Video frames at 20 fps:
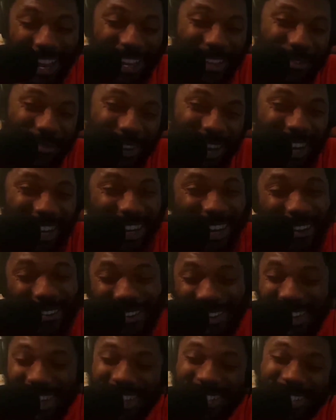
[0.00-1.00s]
You better come
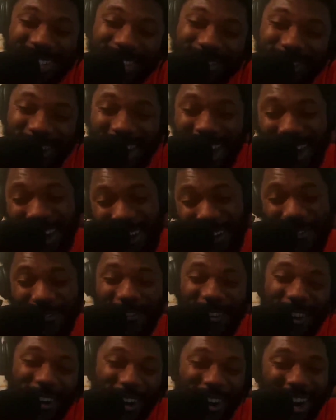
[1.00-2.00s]
with that swag, oh
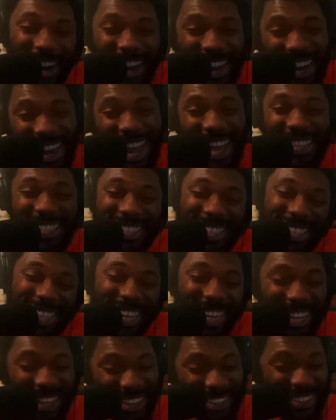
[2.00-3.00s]
boy. I
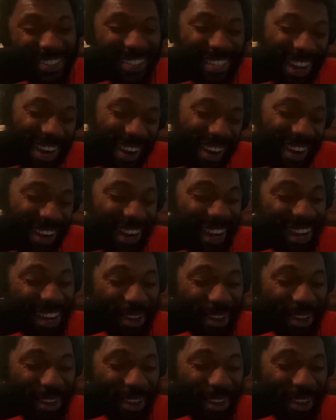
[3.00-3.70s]
see you, sir.